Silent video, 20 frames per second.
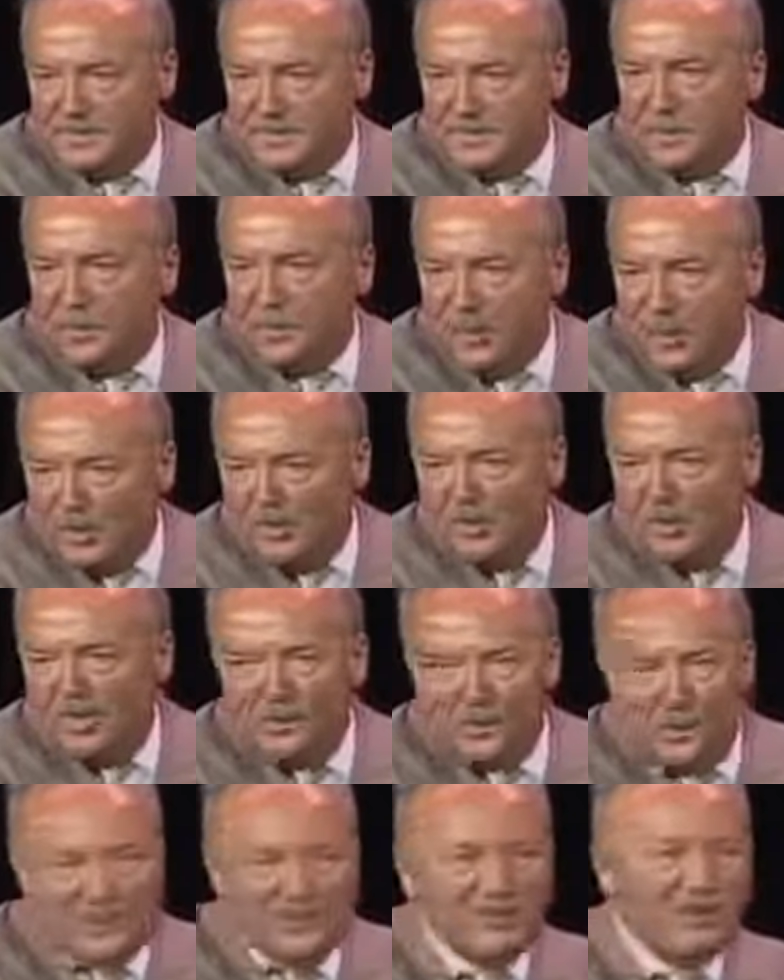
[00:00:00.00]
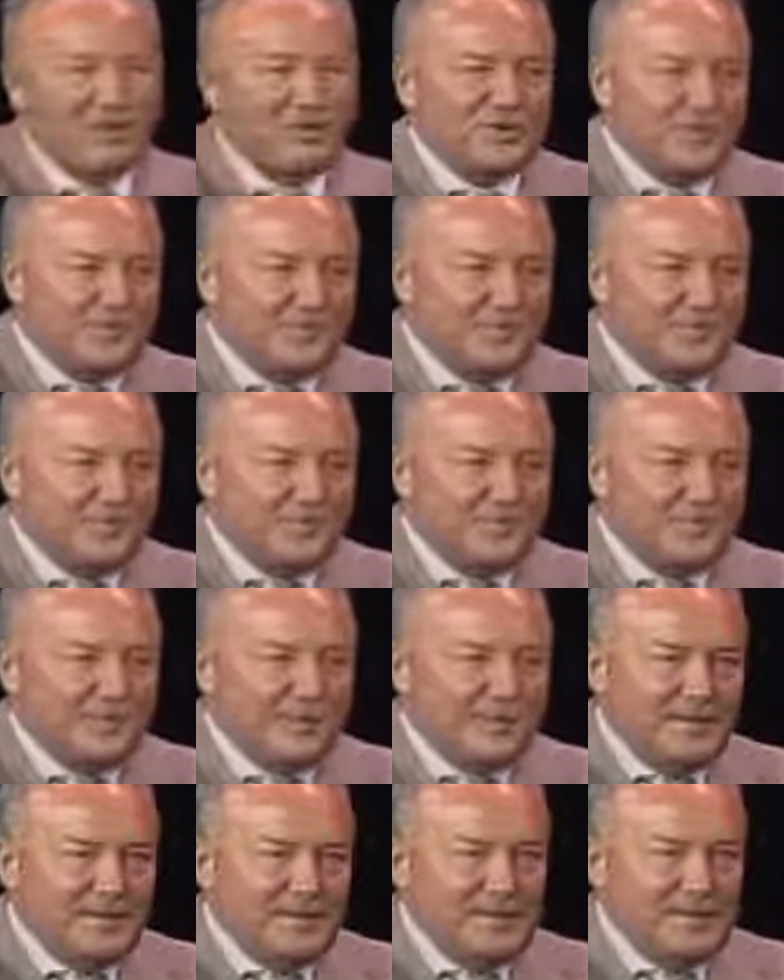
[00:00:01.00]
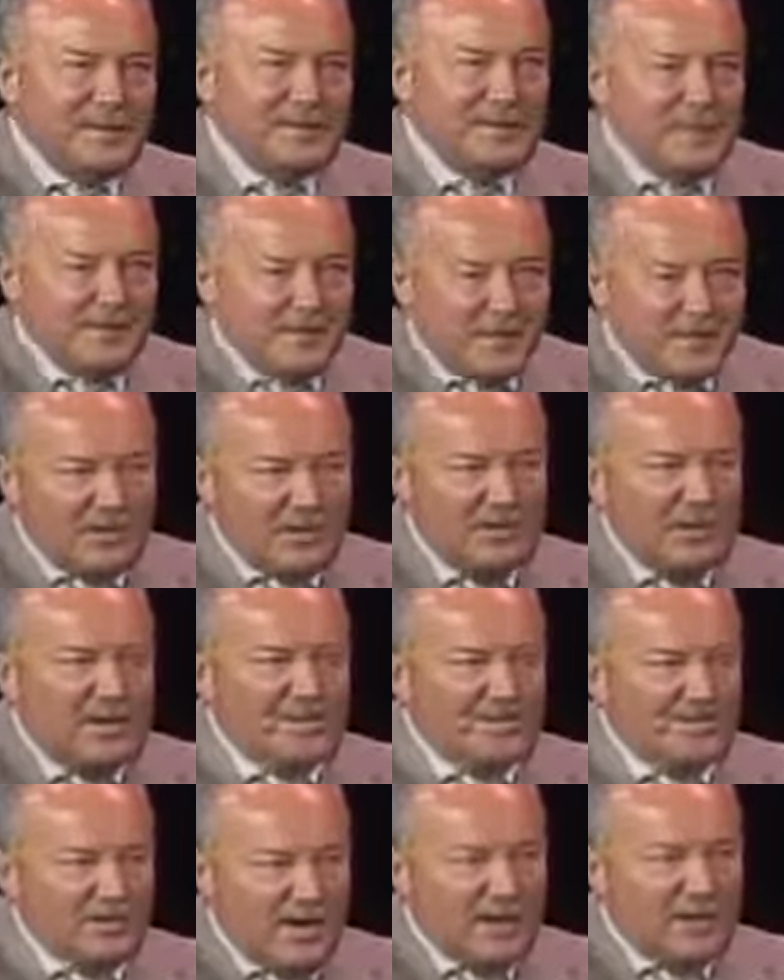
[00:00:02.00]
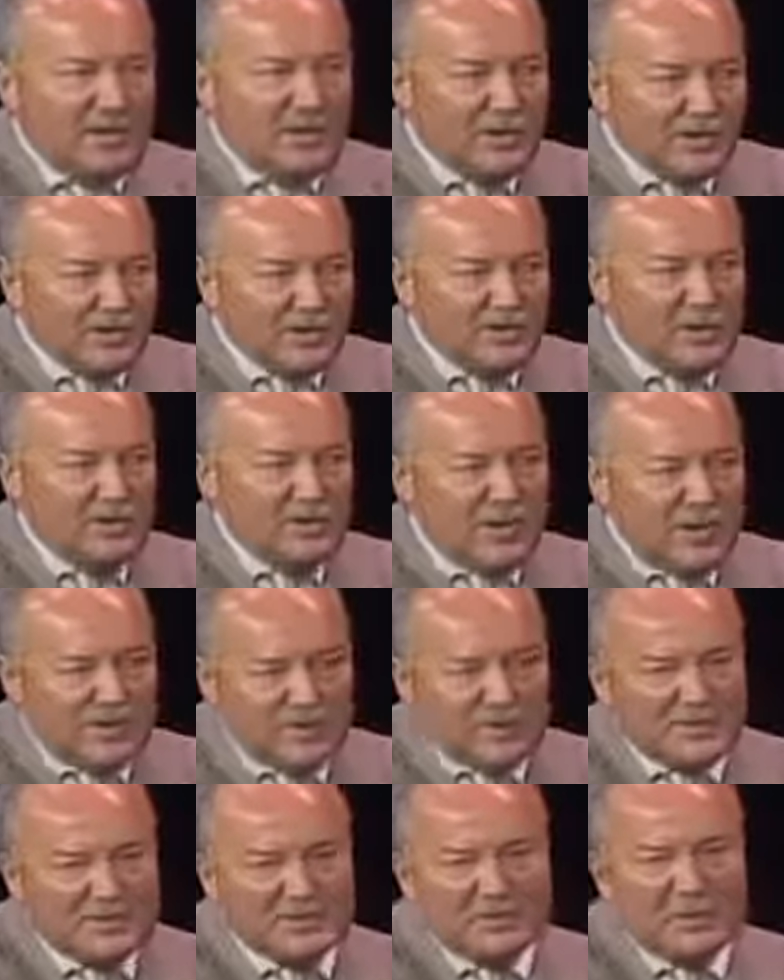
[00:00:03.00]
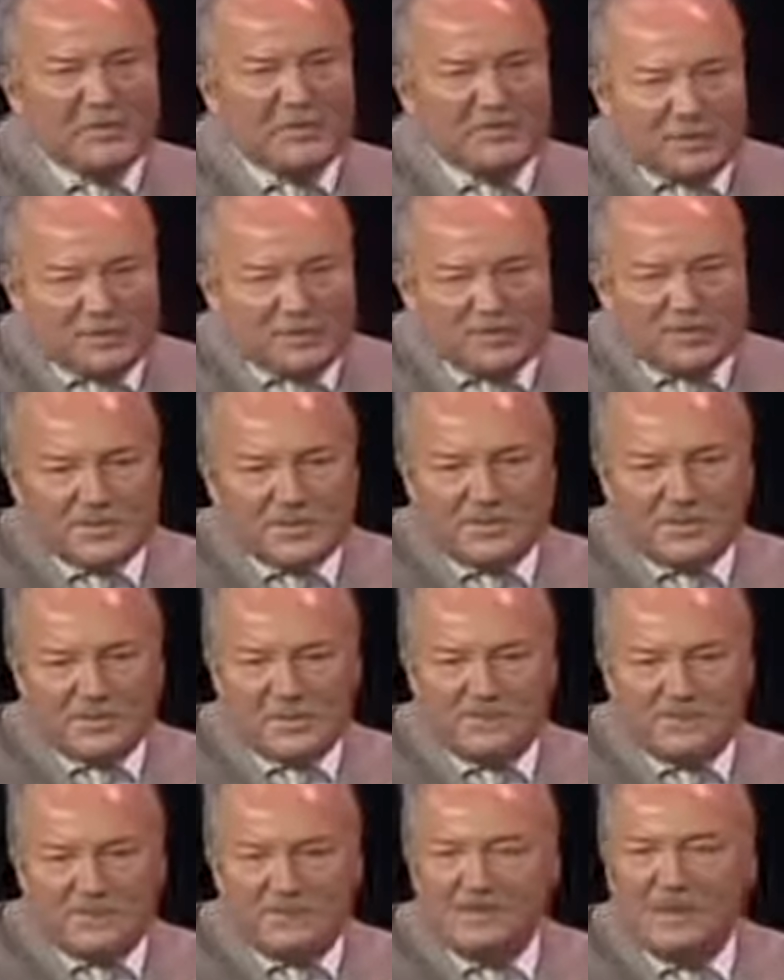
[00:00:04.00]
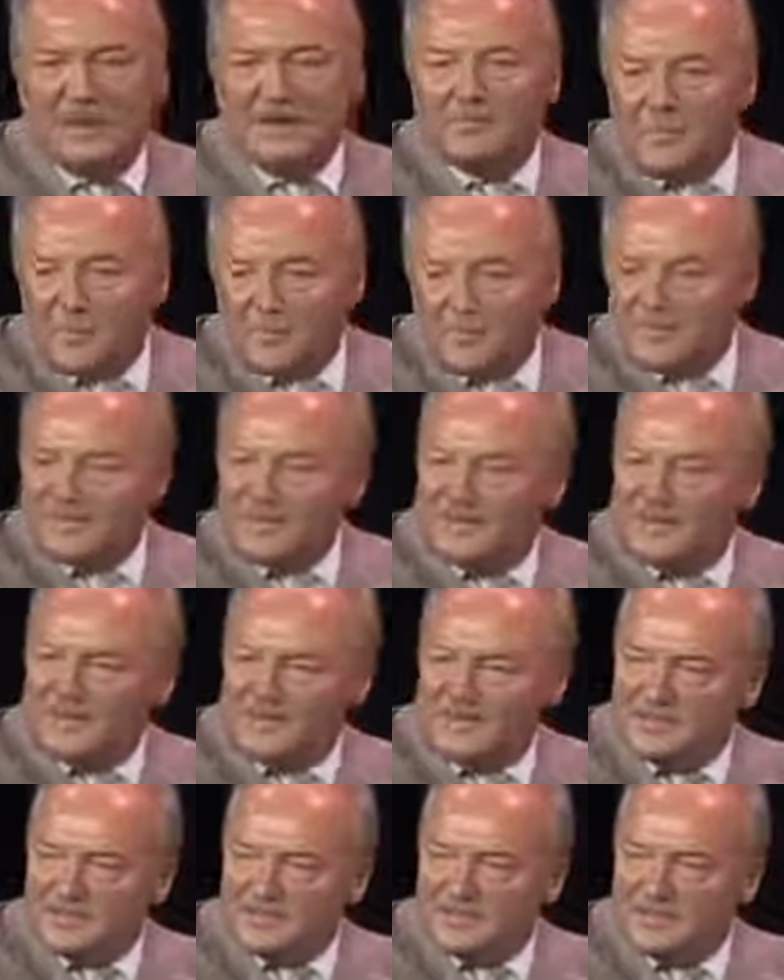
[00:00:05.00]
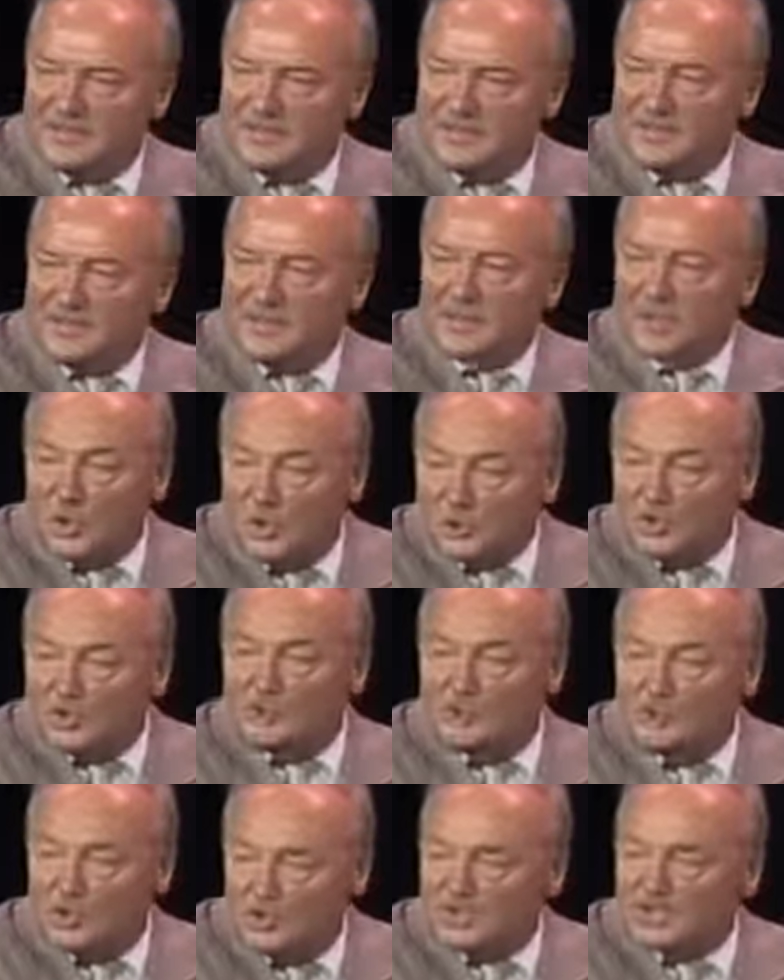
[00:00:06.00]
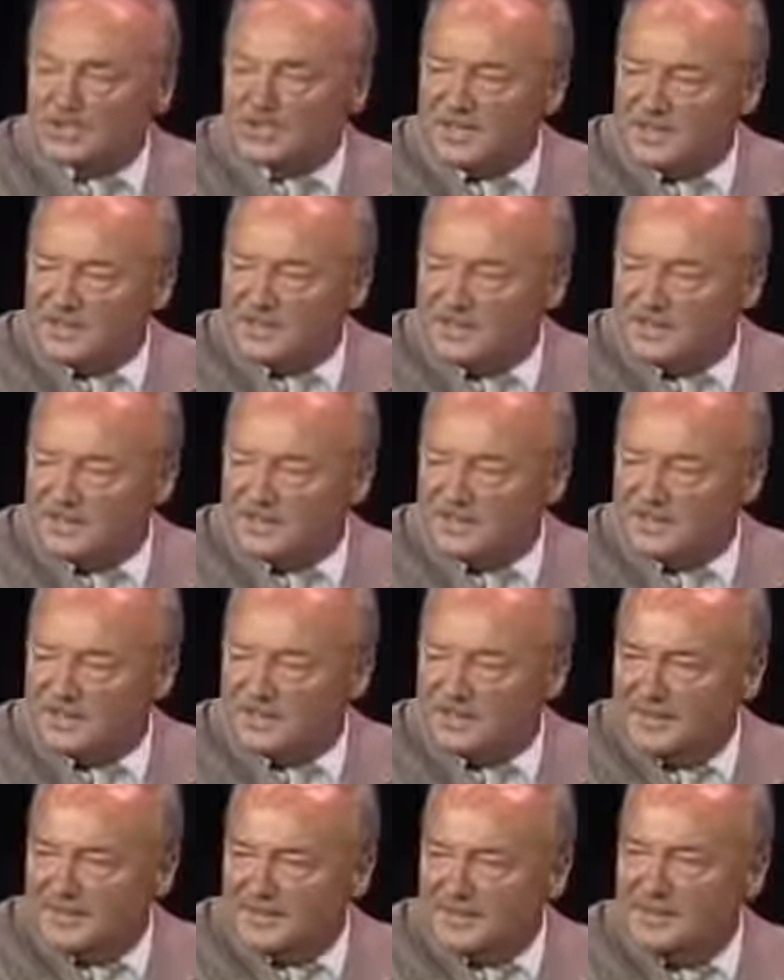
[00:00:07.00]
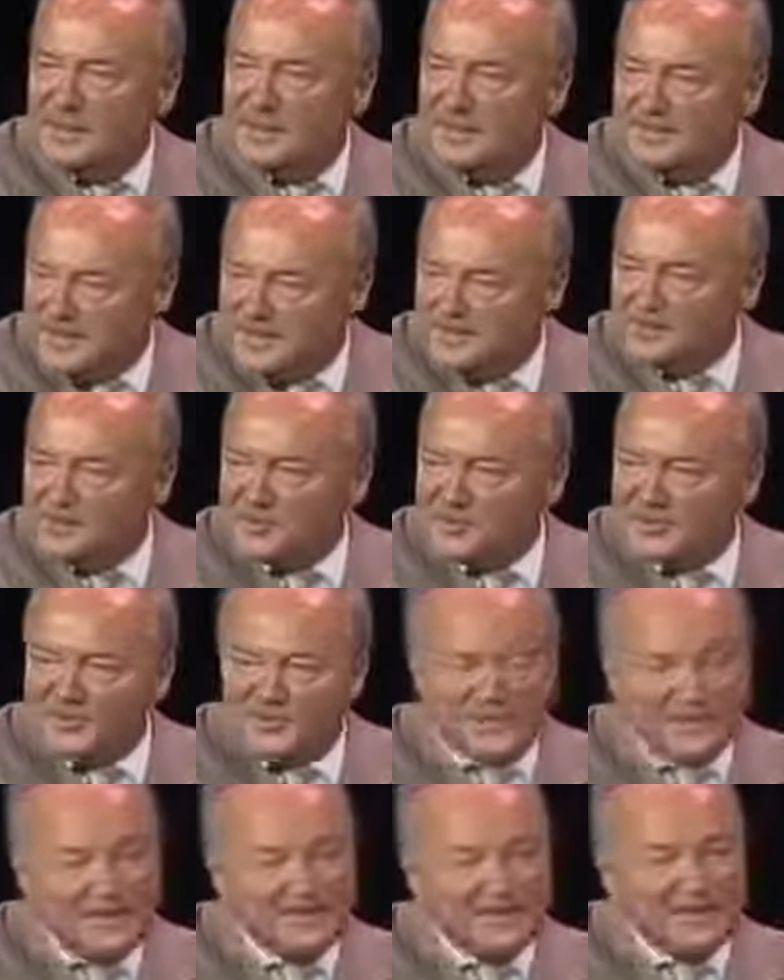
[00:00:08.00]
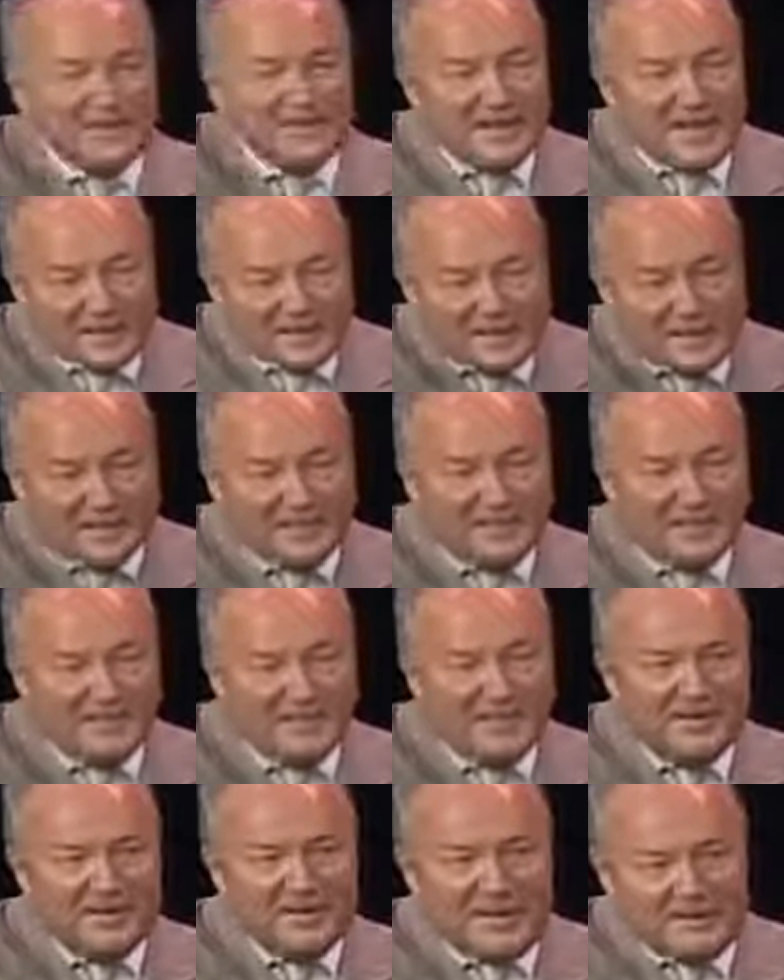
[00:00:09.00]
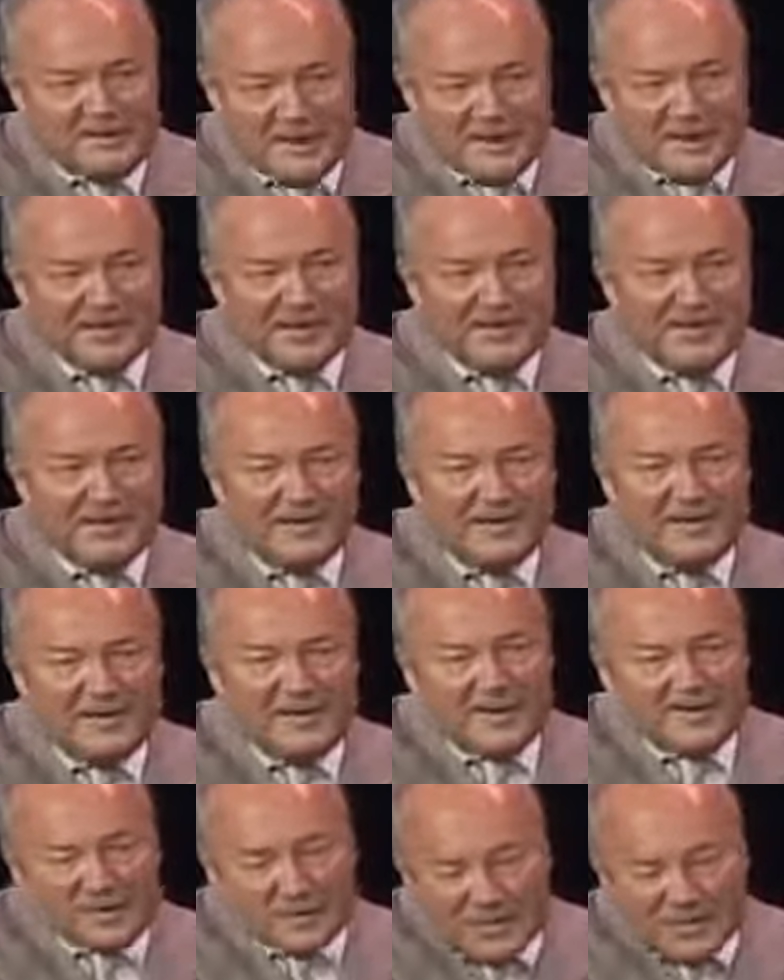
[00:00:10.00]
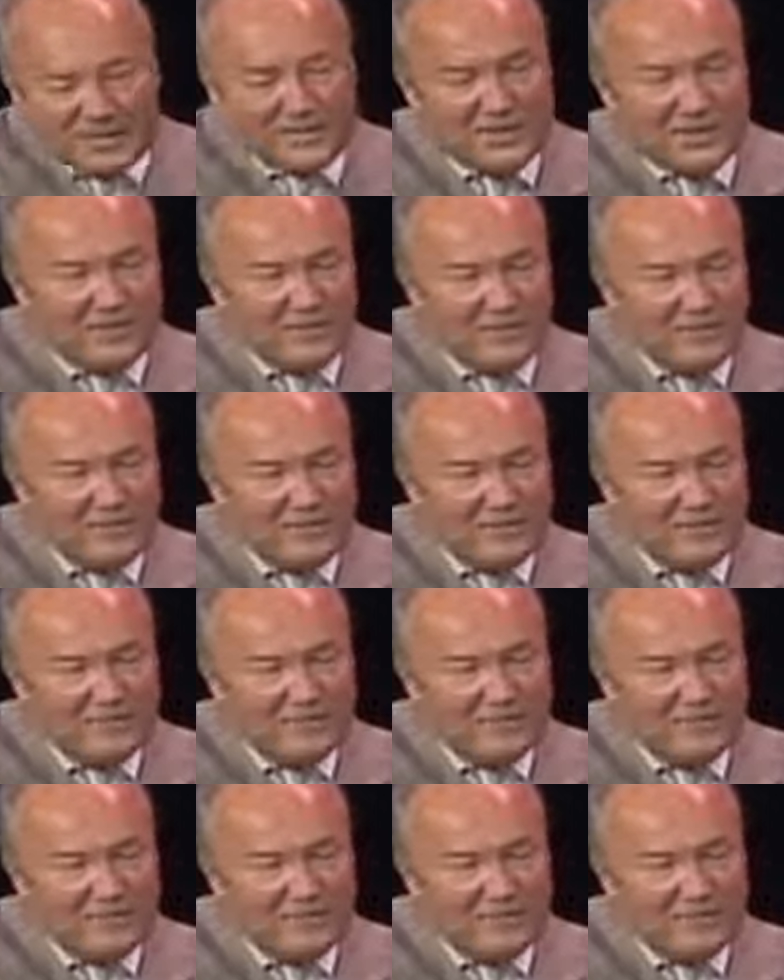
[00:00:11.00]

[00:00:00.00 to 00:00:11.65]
a war in which chemical and biological weapons were used by both sides, sold to both sides by countries like Britain, America, and West Germany.